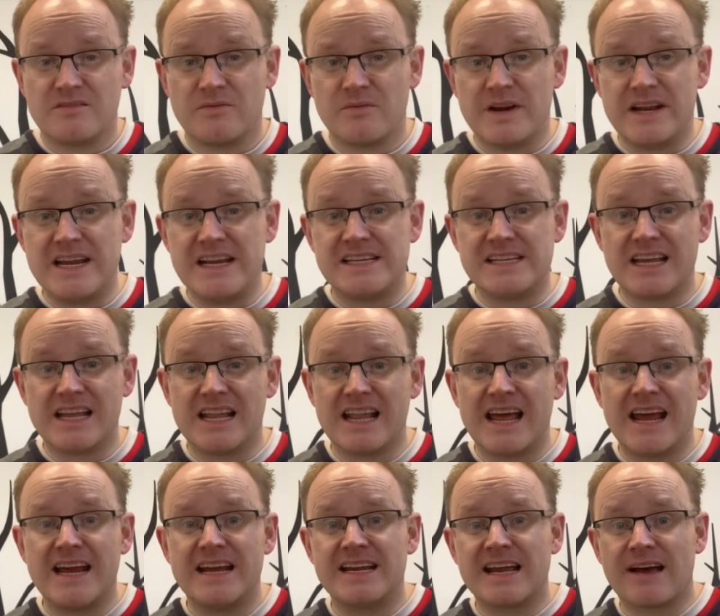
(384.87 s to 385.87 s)
We need to
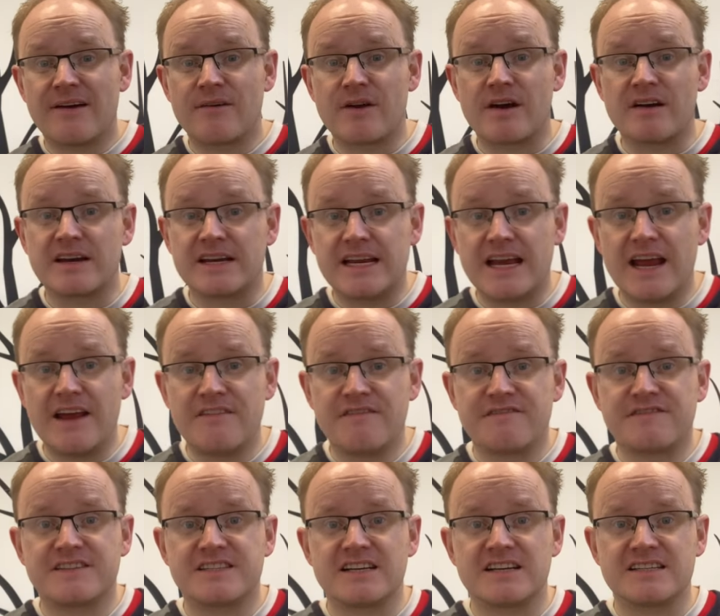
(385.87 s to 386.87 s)
lay down our
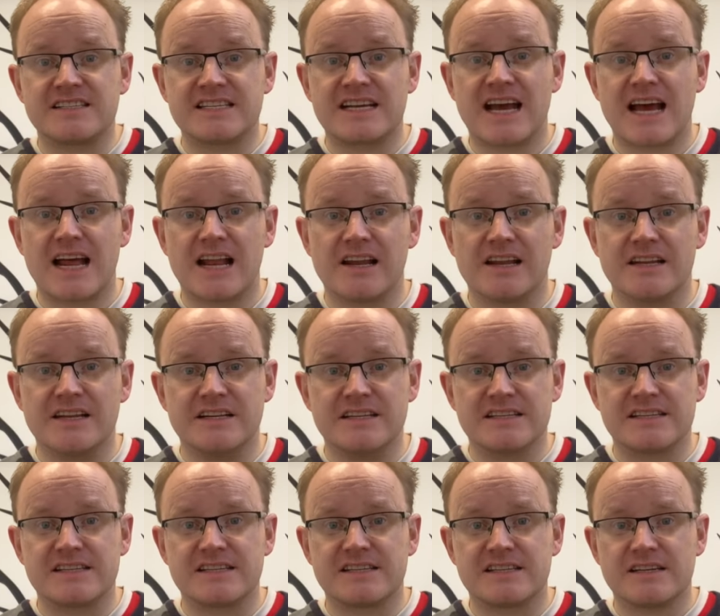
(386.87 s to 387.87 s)
gifts, our
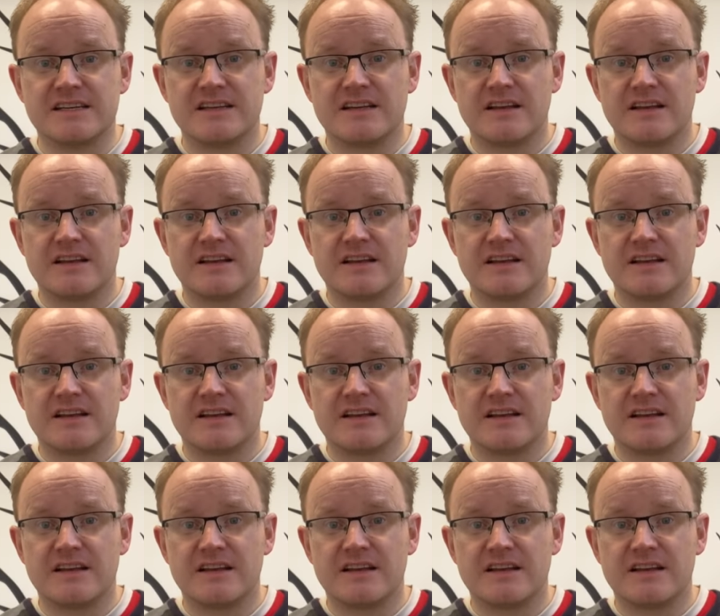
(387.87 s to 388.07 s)
talents,